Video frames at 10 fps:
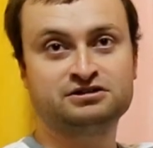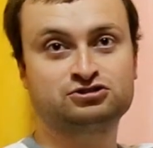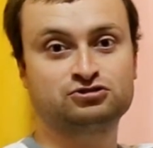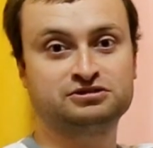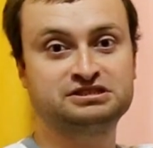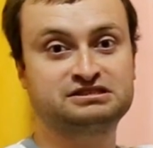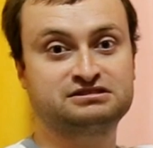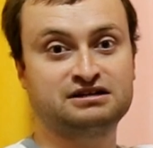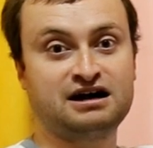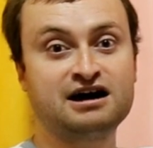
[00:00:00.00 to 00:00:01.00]
So
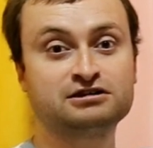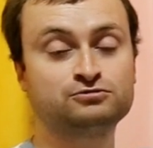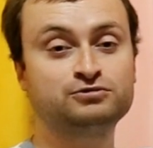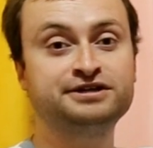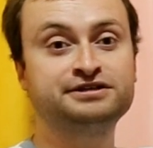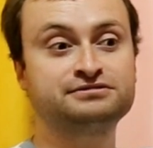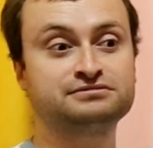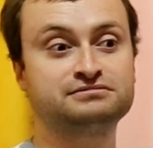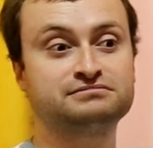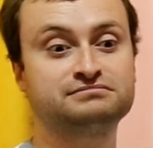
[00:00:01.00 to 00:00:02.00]
this
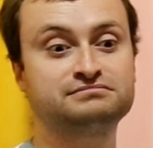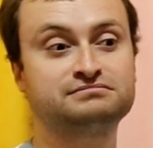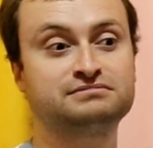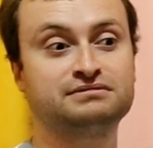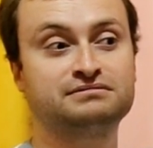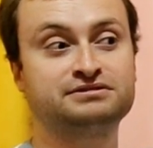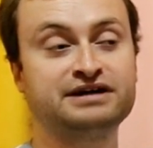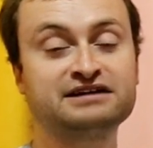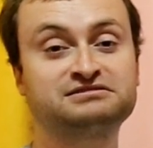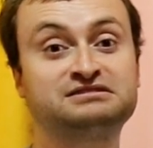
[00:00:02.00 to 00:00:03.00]
hardware
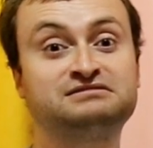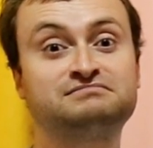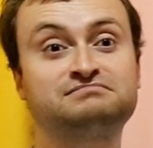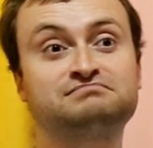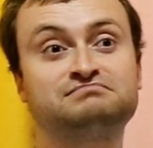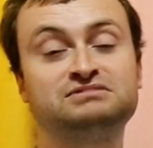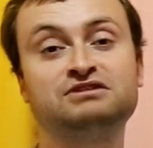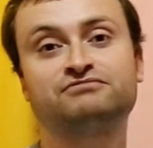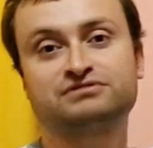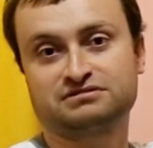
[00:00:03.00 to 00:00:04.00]
reacts
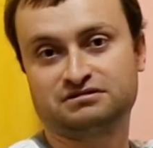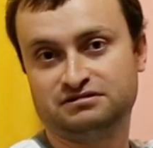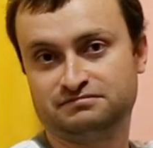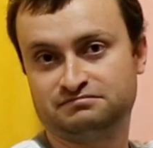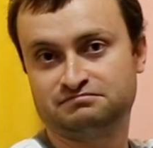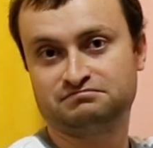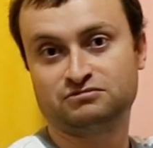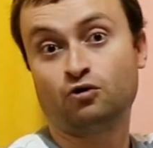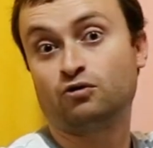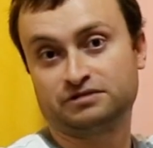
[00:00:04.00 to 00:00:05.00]
differently,
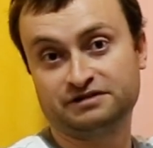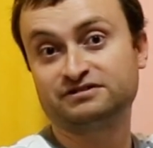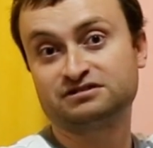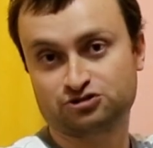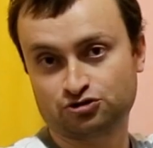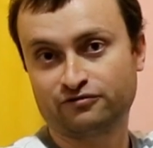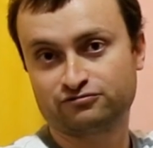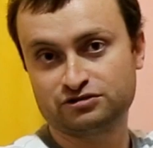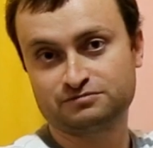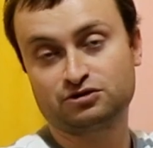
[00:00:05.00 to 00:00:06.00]
or even the
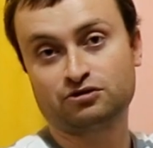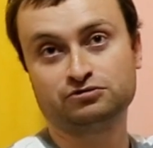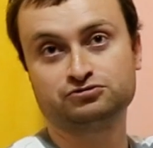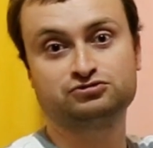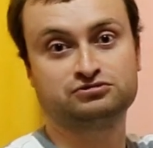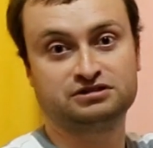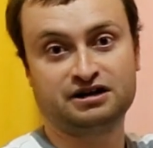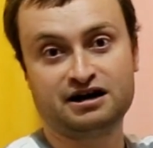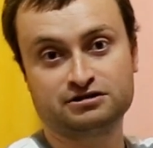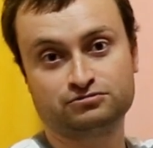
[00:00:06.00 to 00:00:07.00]
software, because the
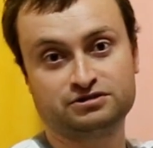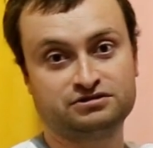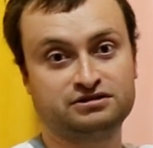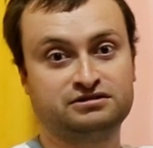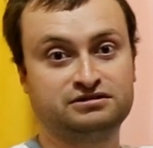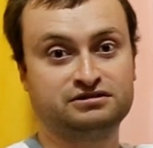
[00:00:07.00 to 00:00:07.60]
hardware